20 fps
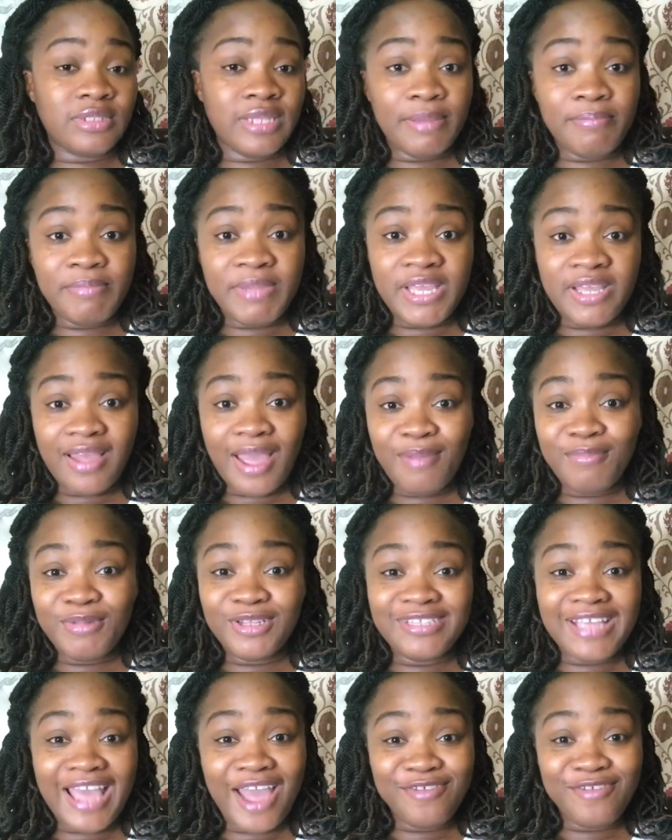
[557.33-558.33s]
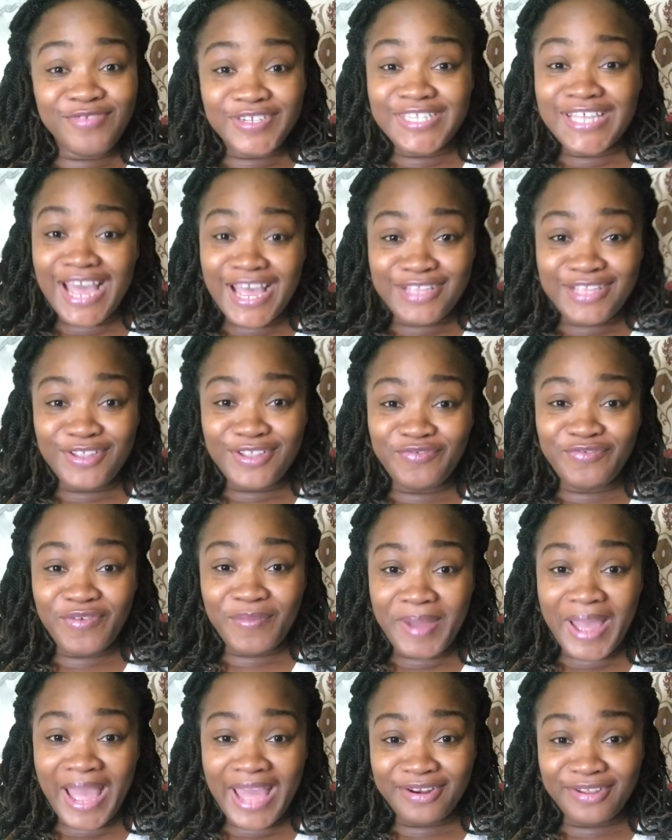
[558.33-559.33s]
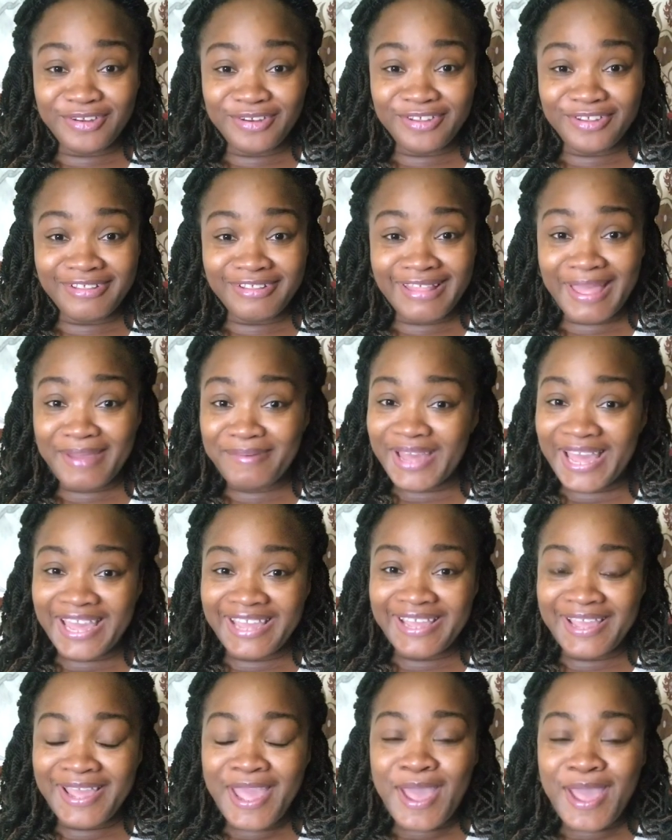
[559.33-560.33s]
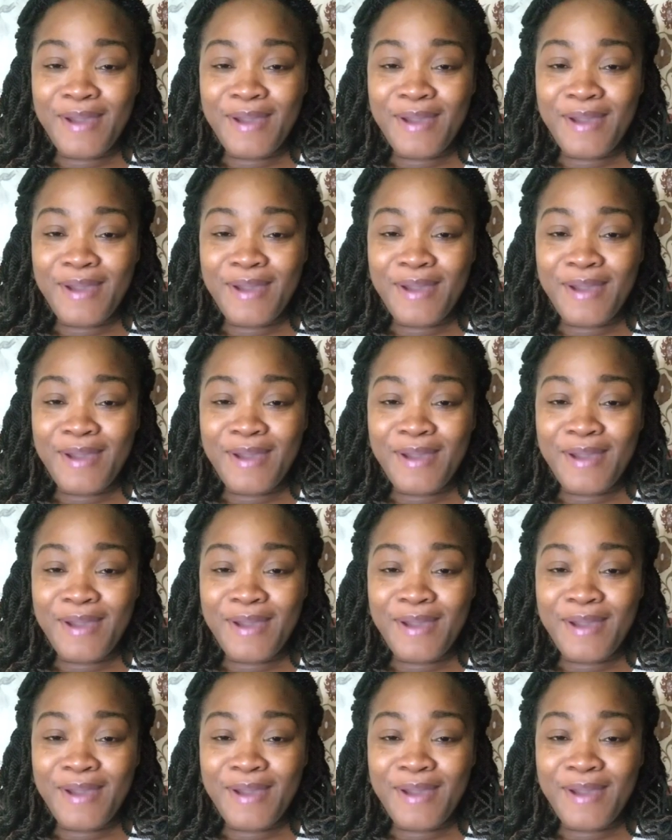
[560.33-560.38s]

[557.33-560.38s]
I'm not advertising for Panadol, bye bye.